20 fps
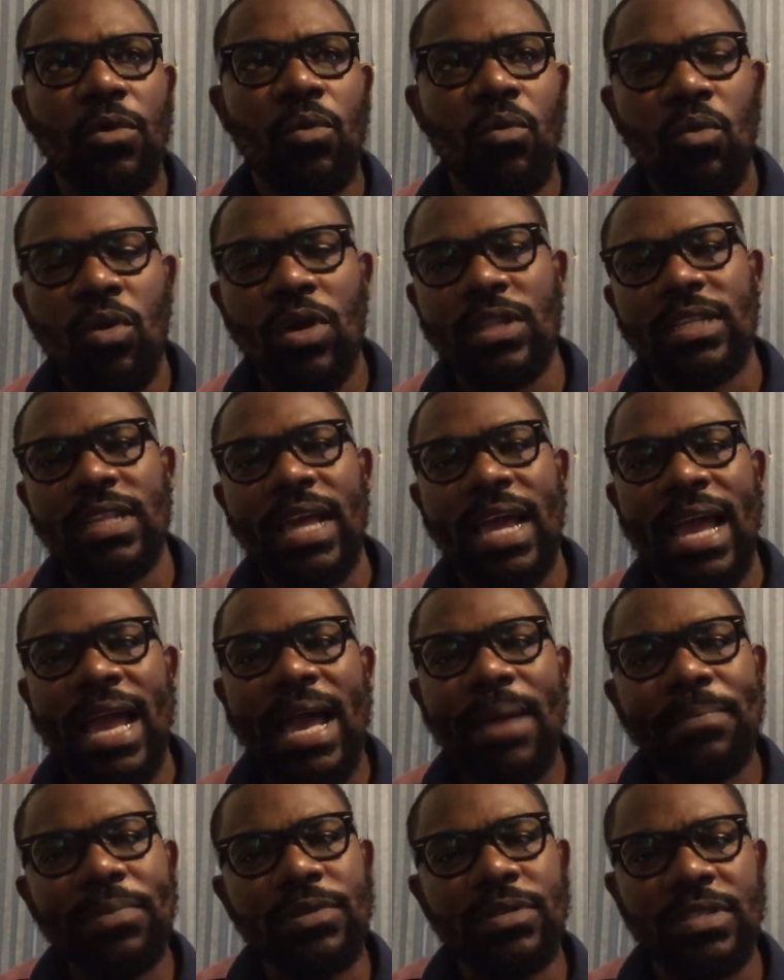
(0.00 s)
What
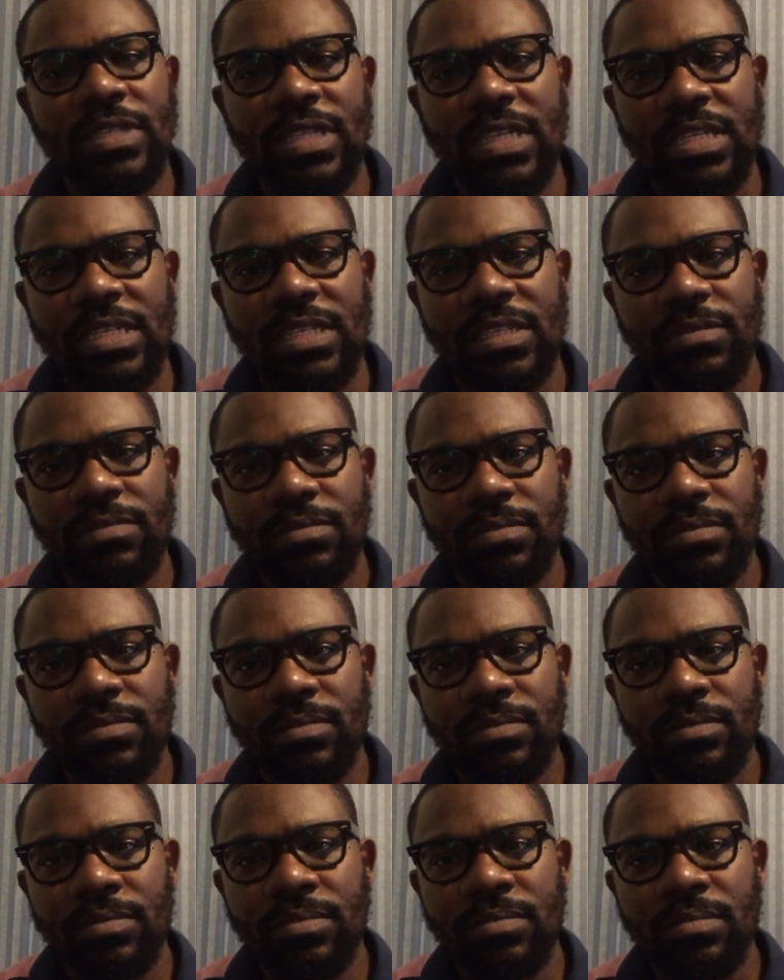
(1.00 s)
happens is
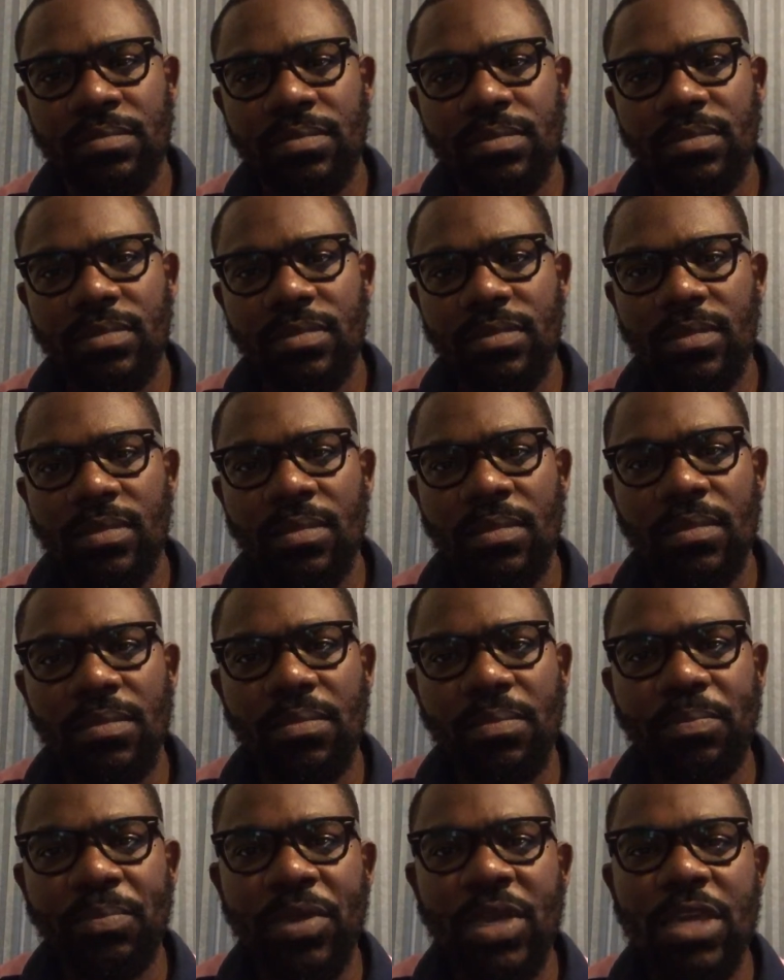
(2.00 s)

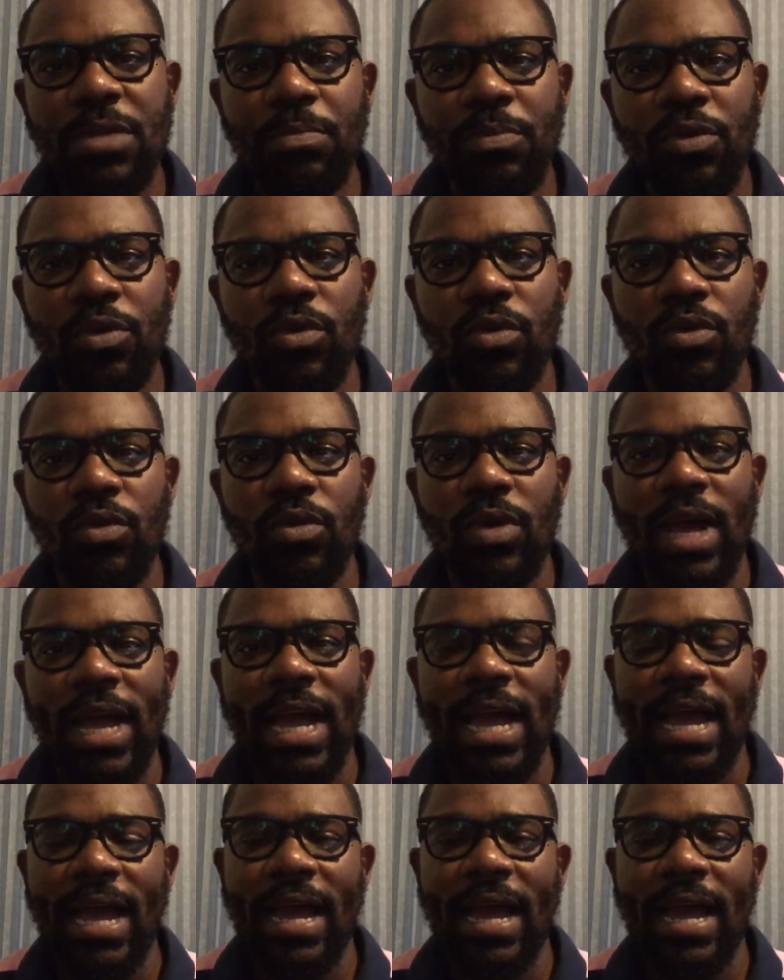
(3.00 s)
people